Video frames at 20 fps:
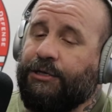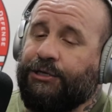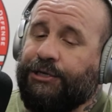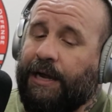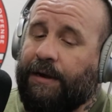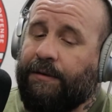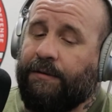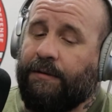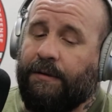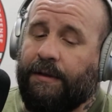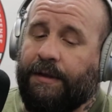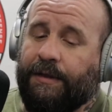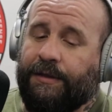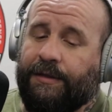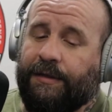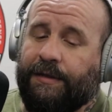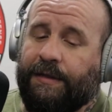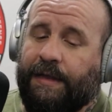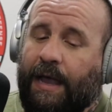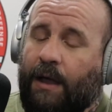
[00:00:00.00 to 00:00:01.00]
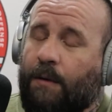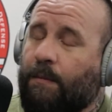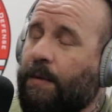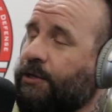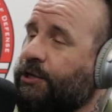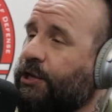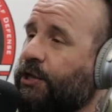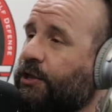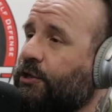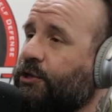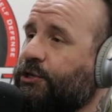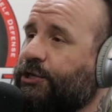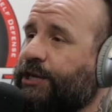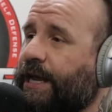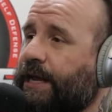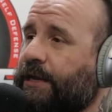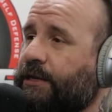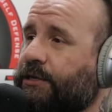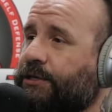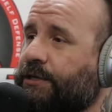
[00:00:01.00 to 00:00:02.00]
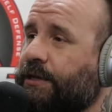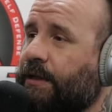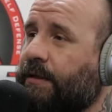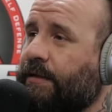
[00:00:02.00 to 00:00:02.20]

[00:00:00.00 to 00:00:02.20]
general is just how much it's changed